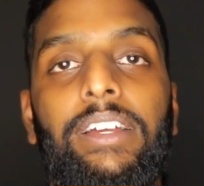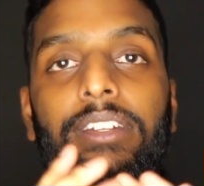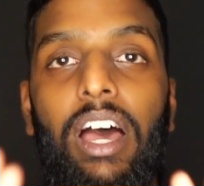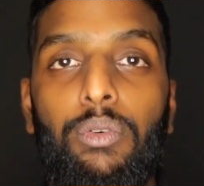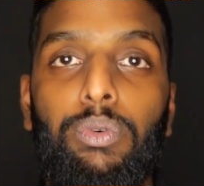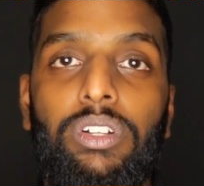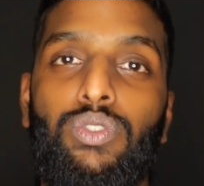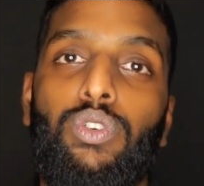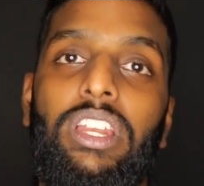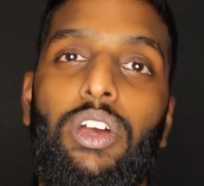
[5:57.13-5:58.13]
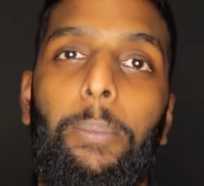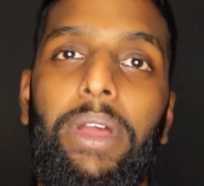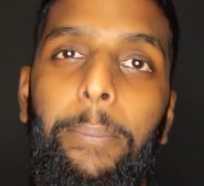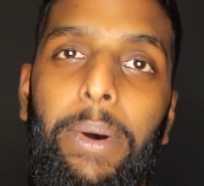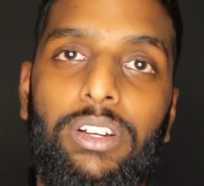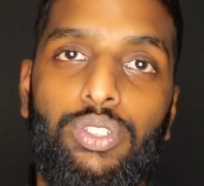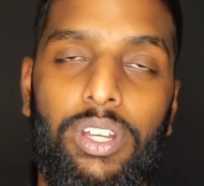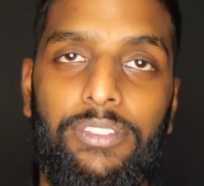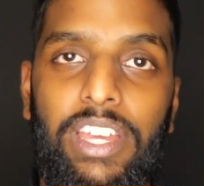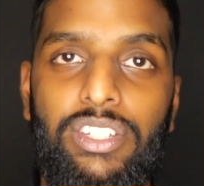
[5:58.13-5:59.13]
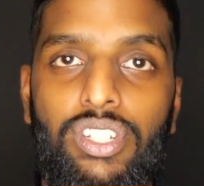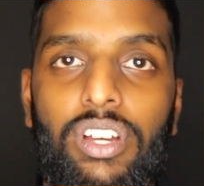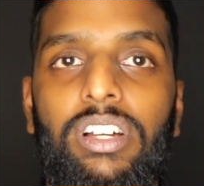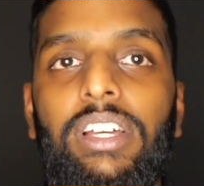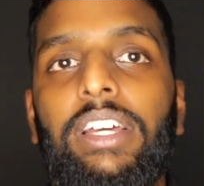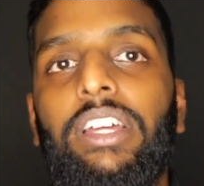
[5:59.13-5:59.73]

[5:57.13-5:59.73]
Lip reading: Now we want to talk a little bit about joint venture.